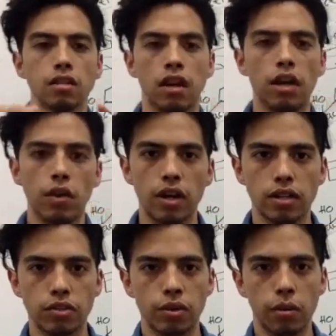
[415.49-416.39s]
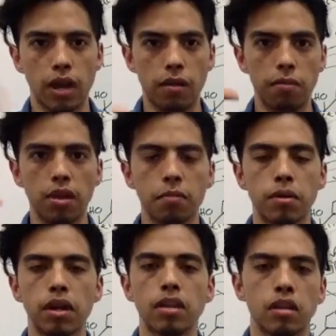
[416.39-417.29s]
I know I drew it kind of big,
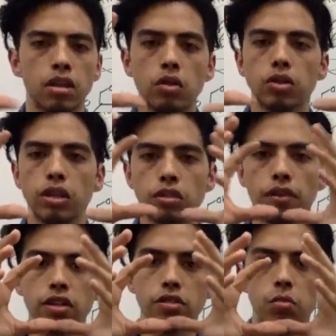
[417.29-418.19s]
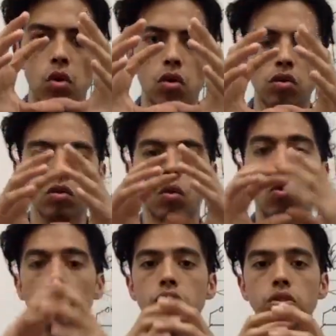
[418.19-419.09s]
but usually it's very small
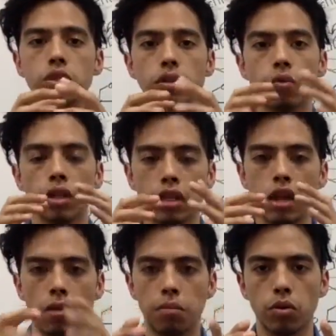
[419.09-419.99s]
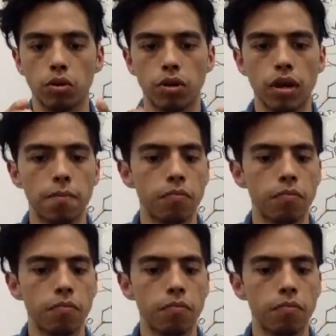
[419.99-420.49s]
or it's usually really nonpolar, right?